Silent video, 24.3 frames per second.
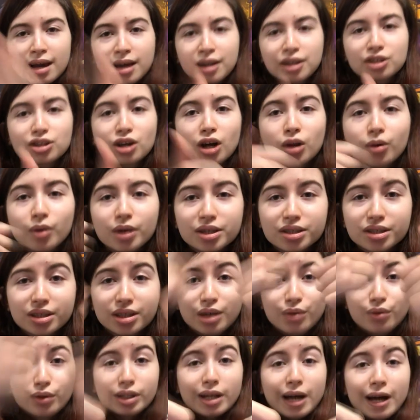And as always,
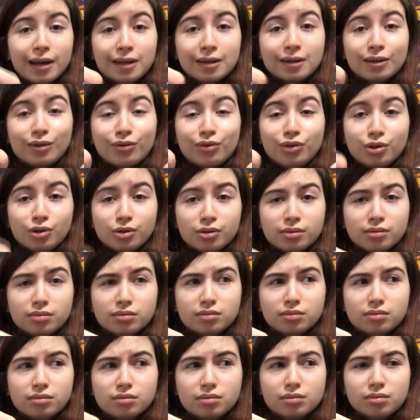leave a like if
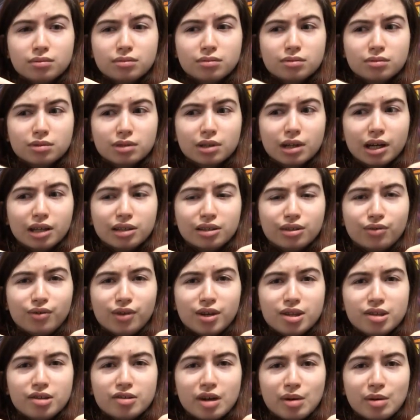you like the
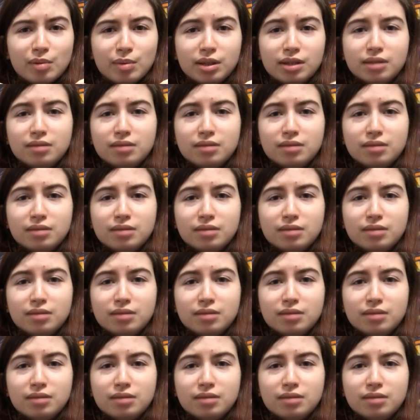video.